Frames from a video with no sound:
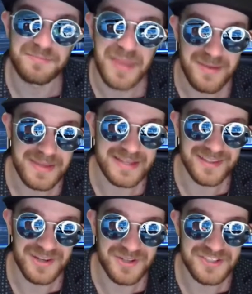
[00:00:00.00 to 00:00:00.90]
maybe a
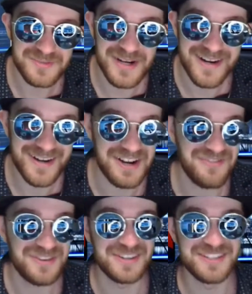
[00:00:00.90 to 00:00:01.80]
little smarter
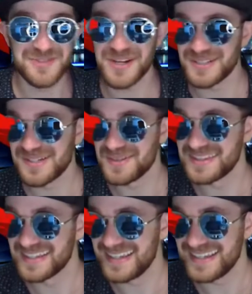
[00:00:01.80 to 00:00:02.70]
if you're struggling
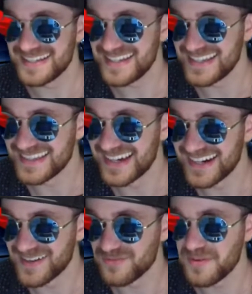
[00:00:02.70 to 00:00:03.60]
with the guillotine
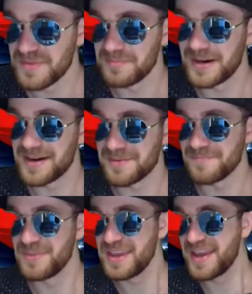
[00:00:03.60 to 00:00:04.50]
there from the bottom,